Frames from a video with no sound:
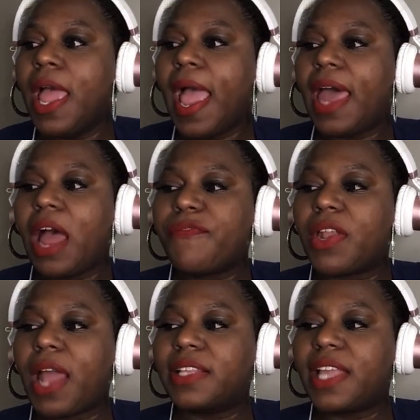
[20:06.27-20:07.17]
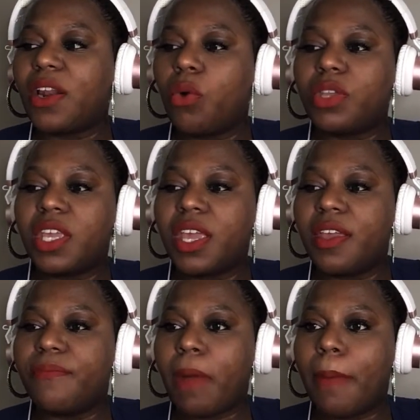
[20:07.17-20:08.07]
and I feel like they don't
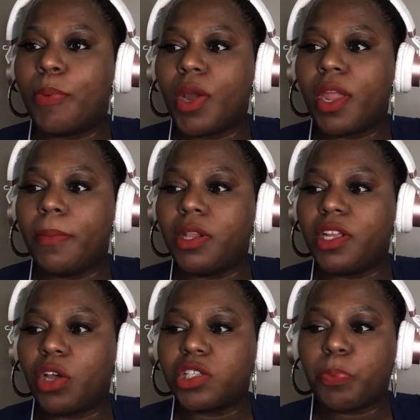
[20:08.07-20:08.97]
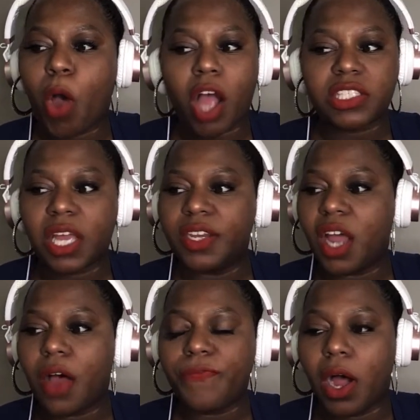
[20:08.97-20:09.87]
give my boy Emilio Sparks enough